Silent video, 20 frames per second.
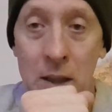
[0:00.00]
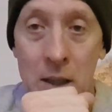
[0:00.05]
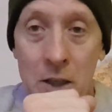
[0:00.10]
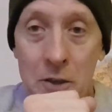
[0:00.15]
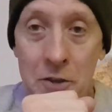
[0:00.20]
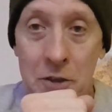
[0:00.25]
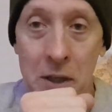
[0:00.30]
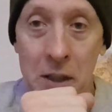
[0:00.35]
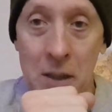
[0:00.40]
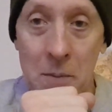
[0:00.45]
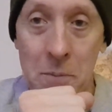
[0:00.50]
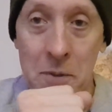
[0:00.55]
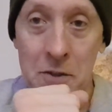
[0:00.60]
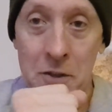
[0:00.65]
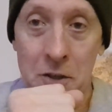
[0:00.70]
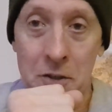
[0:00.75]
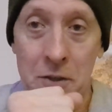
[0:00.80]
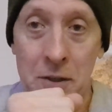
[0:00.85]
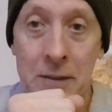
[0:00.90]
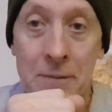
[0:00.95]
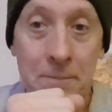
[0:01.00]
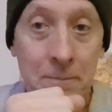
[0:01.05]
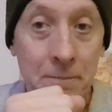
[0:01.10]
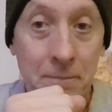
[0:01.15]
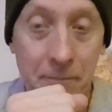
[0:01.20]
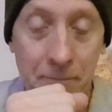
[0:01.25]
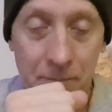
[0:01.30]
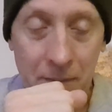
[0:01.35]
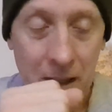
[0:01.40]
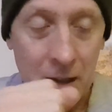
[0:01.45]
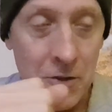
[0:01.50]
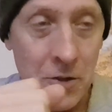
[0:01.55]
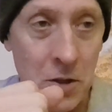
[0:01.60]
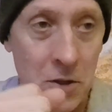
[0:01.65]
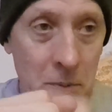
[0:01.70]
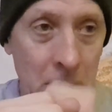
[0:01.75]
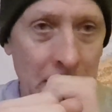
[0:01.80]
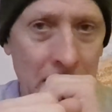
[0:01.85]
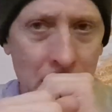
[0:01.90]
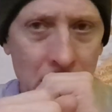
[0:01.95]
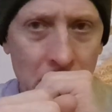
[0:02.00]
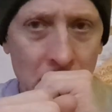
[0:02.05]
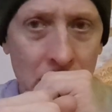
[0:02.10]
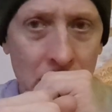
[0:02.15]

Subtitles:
centre position, excuse me,